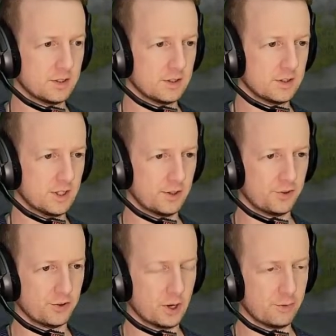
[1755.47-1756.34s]
There
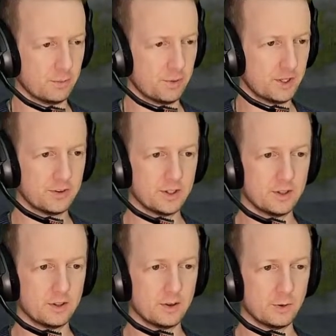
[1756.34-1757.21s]
is Sypha. Bring her
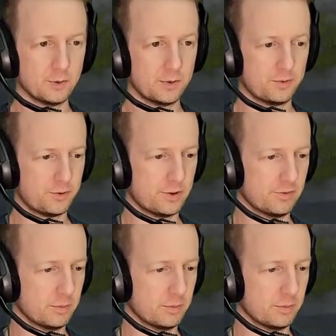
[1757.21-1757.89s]
in along with Trevor